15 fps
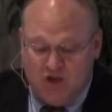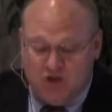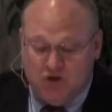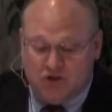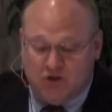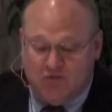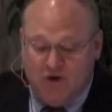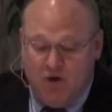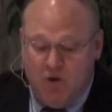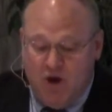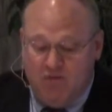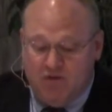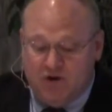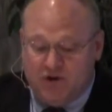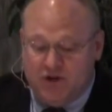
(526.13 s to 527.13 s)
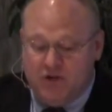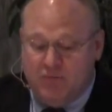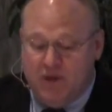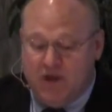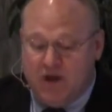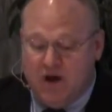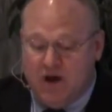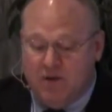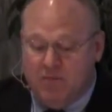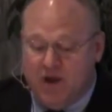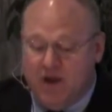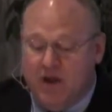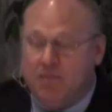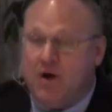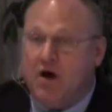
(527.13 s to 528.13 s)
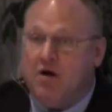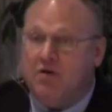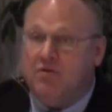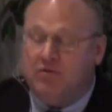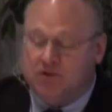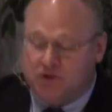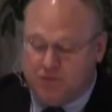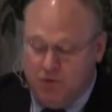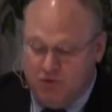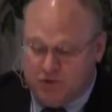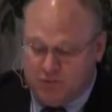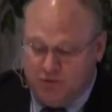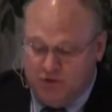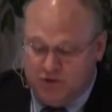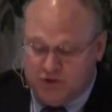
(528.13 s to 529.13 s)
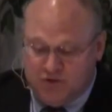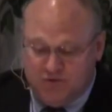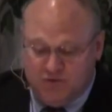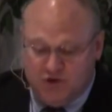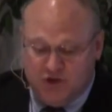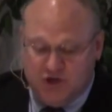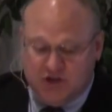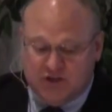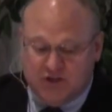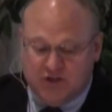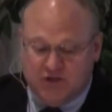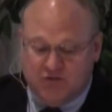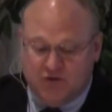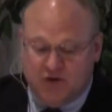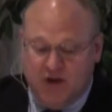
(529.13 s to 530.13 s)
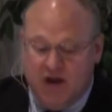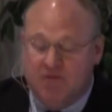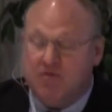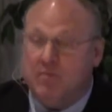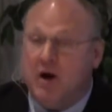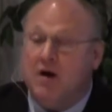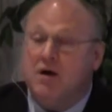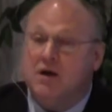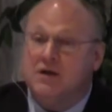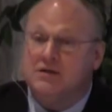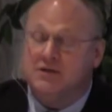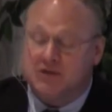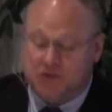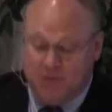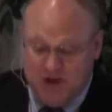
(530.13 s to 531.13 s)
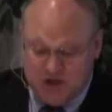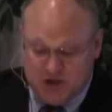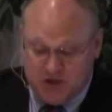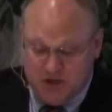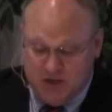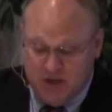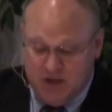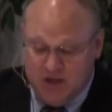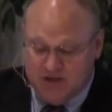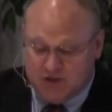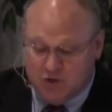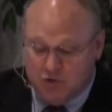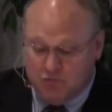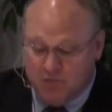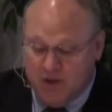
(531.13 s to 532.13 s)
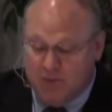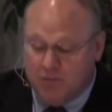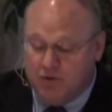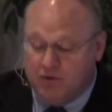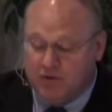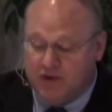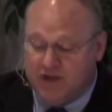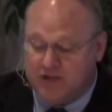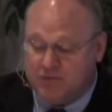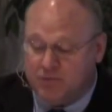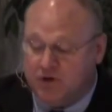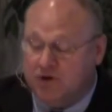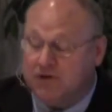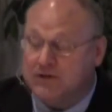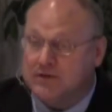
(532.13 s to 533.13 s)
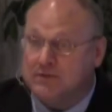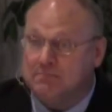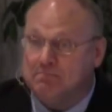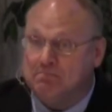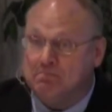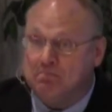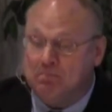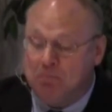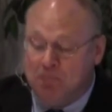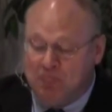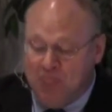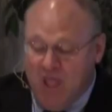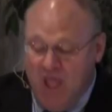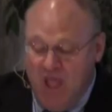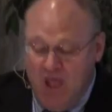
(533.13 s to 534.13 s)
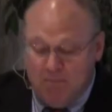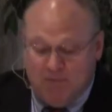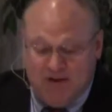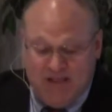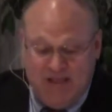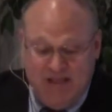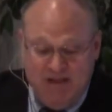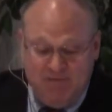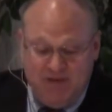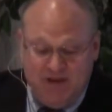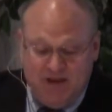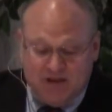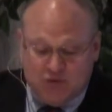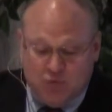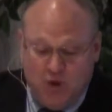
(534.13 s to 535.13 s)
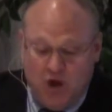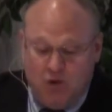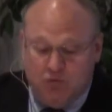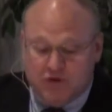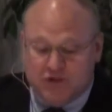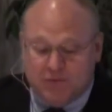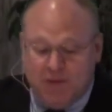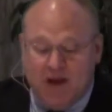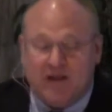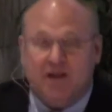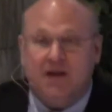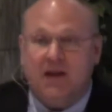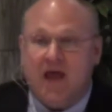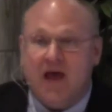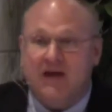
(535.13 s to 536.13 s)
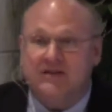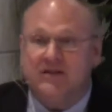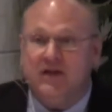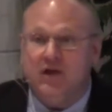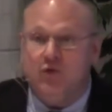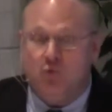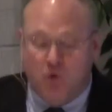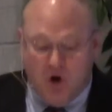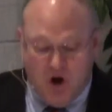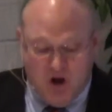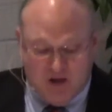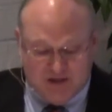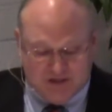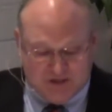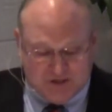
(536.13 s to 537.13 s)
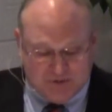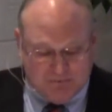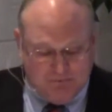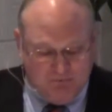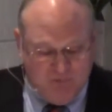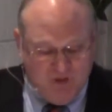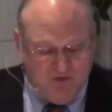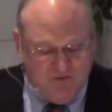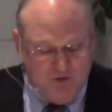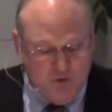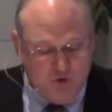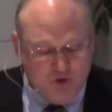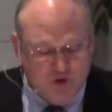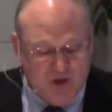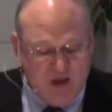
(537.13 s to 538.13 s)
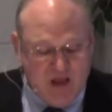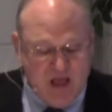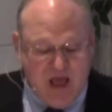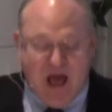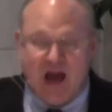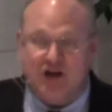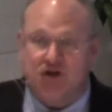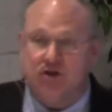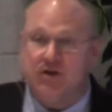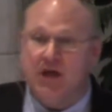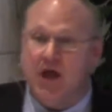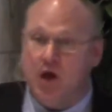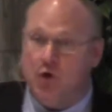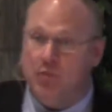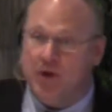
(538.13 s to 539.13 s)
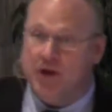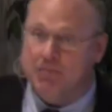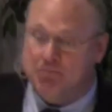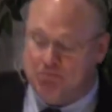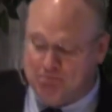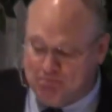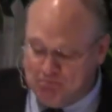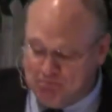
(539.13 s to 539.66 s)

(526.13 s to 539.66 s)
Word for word: Joseph, however, did become a powerful spokesperson for justice for Native Americans, especially his own people, the Nez Perce. But even as well respected as he was, few took any action to help him.